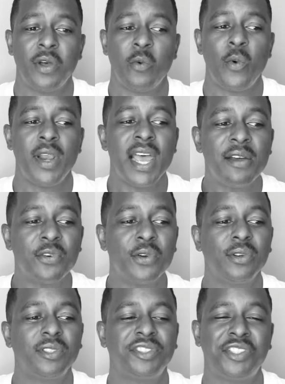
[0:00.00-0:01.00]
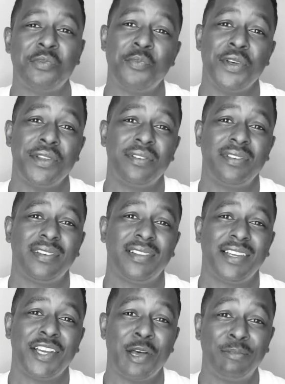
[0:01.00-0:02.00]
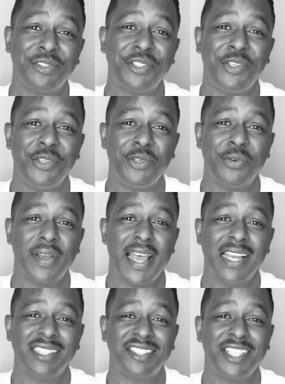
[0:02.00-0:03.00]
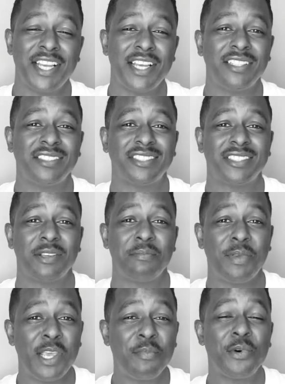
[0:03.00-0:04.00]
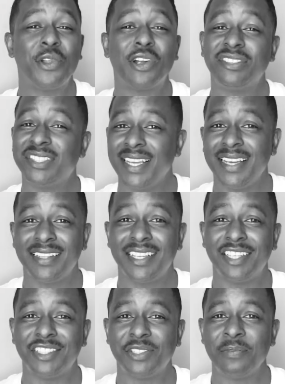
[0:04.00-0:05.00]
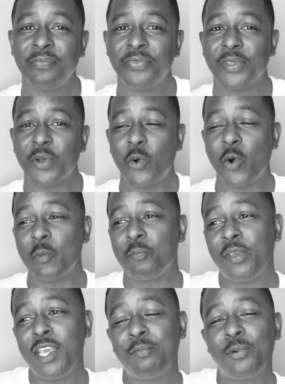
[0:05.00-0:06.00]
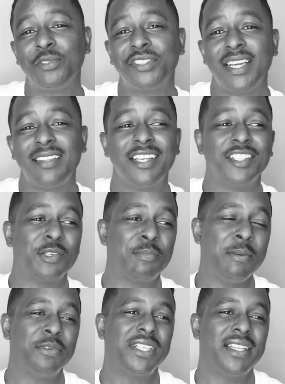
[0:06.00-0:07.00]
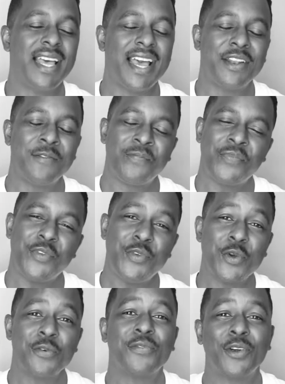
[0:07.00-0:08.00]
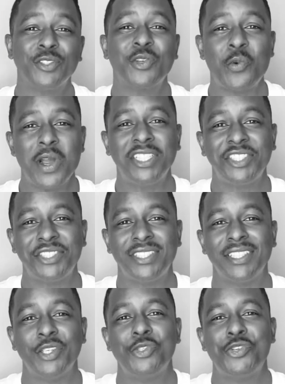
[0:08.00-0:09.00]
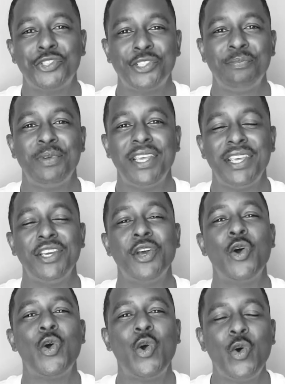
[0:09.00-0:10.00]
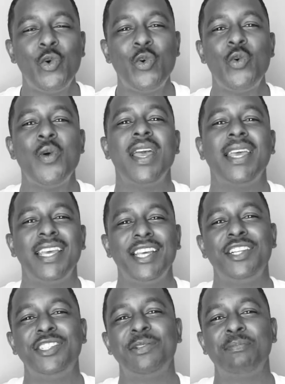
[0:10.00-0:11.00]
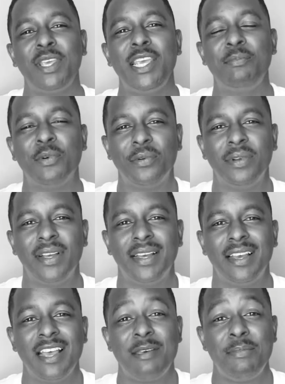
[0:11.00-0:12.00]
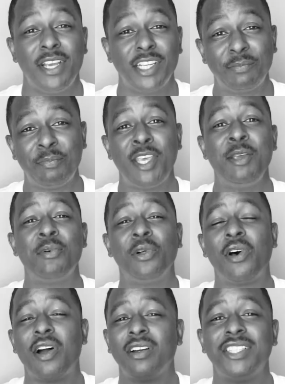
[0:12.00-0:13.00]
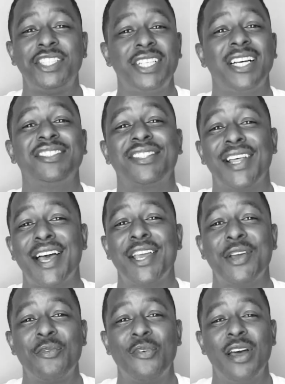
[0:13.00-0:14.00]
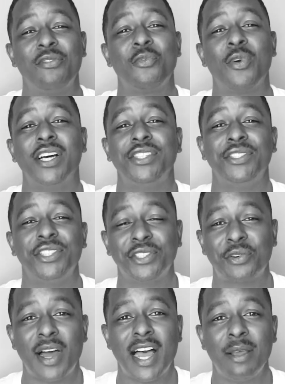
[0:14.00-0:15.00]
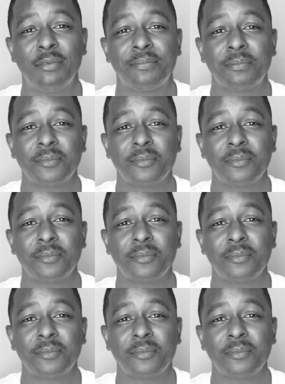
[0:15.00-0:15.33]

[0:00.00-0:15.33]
Whenever someone comes to you and says, people are saying this, or people say this, or people say that, your first question should be, who is people? Because people are just like Reverend Rogers described.